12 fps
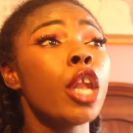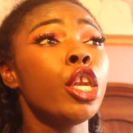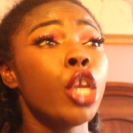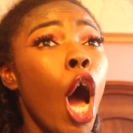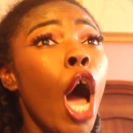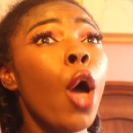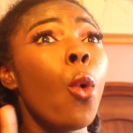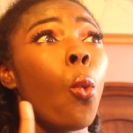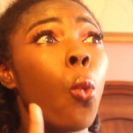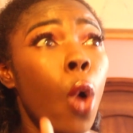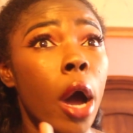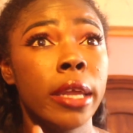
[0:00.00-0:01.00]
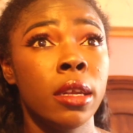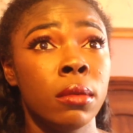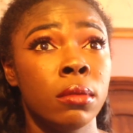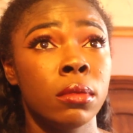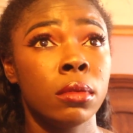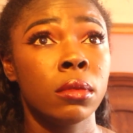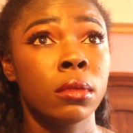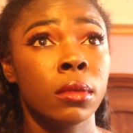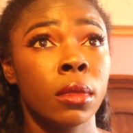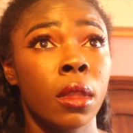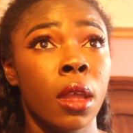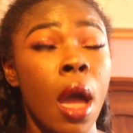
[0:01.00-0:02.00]
not one,
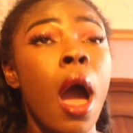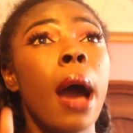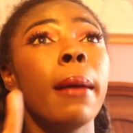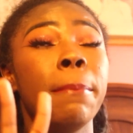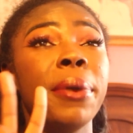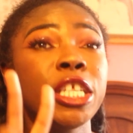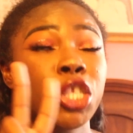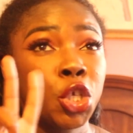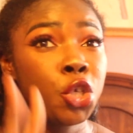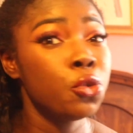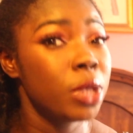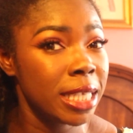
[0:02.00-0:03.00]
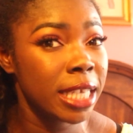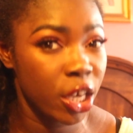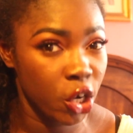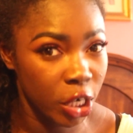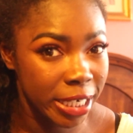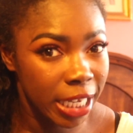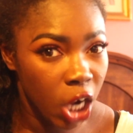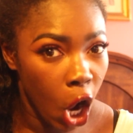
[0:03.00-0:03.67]
but two security